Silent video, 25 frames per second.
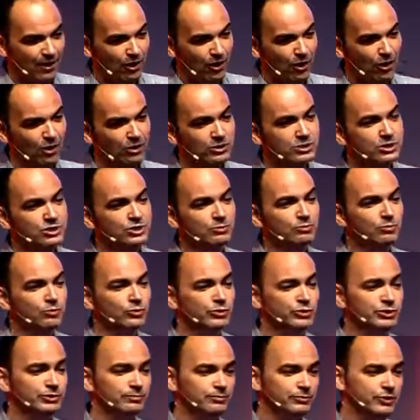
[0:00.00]
Also,
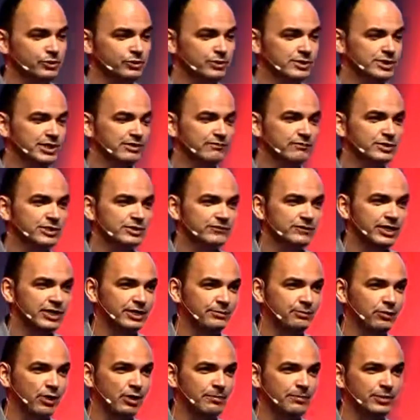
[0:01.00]
music was
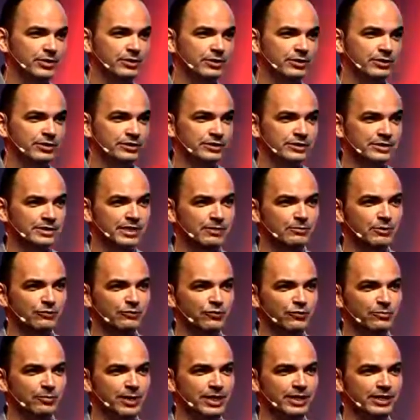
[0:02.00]
very popular. Some of
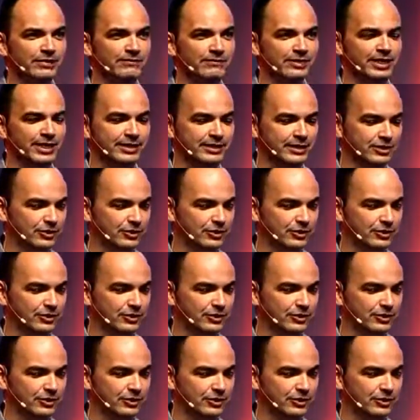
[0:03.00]
you may even get